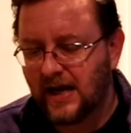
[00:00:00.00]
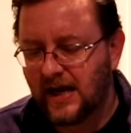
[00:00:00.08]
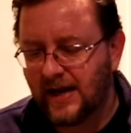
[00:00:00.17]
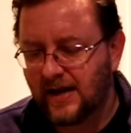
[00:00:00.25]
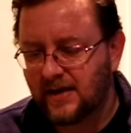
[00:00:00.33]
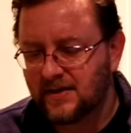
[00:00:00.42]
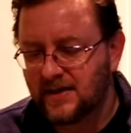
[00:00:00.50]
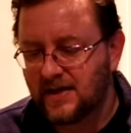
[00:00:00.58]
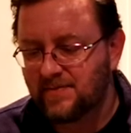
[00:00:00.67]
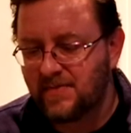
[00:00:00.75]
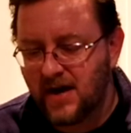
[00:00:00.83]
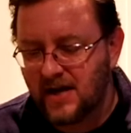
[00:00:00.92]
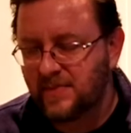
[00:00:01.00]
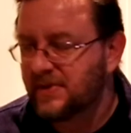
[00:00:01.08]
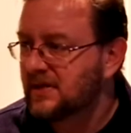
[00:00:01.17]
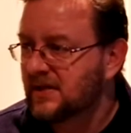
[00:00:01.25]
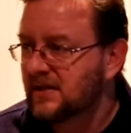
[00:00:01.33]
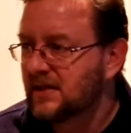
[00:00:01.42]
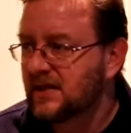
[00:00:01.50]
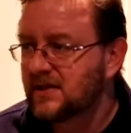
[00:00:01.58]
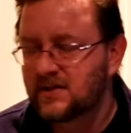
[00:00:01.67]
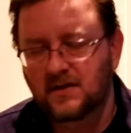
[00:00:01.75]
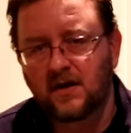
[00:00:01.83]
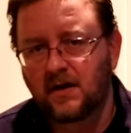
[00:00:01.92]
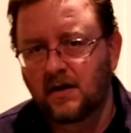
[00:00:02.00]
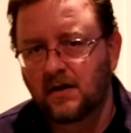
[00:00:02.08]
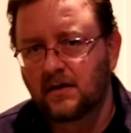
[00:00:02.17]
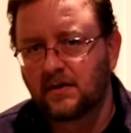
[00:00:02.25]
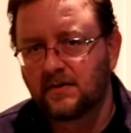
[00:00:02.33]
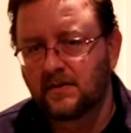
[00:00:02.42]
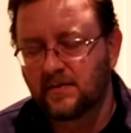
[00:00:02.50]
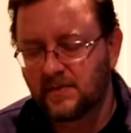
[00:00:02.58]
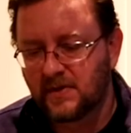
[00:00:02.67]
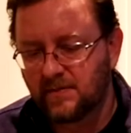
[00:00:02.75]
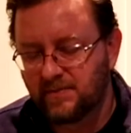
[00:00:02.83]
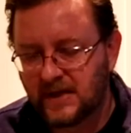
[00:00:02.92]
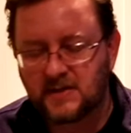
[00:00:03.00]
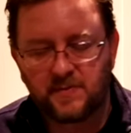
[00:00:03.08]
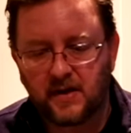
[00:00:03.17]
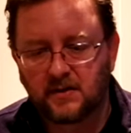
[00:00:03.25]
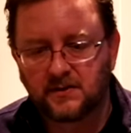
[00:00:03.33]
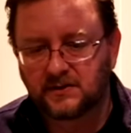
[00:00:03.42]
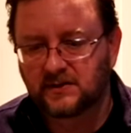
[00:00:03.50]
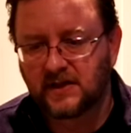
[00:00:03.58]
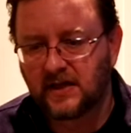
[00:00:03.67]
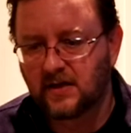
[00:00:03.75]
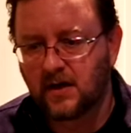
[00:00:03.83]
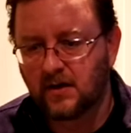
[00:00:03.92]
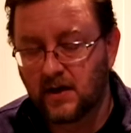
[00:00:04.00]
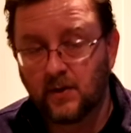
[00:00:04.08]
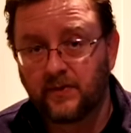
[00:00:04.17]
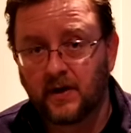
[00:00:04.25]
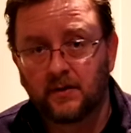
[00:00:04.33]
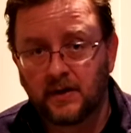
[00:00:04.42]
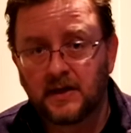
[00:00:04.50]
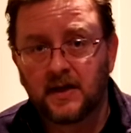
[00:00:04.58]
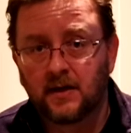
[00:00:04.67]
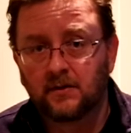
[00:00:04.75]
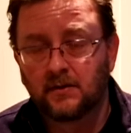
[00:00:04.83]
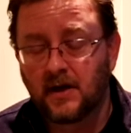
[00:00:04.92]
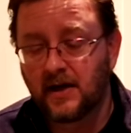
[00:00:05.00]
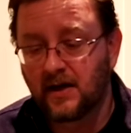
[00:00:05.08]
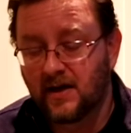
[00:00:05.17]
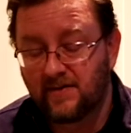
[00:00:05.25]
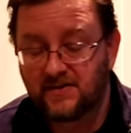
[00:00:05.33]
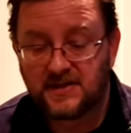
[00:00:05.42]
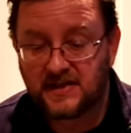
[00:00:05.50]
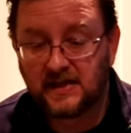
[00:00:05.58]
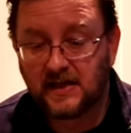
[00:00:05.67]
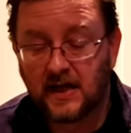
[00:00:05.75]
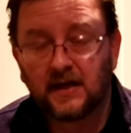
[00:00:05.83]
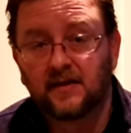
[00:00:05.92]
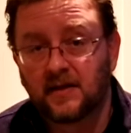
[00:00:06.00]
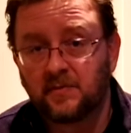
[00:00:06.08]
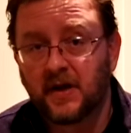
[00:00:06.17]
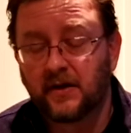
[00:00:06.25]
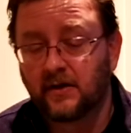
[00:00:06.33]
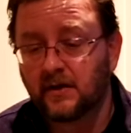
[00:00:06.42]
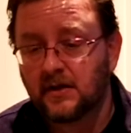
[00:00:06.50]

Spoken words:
And in my opinion, these are the best pedals that are out there right now. I haven't seen anything better.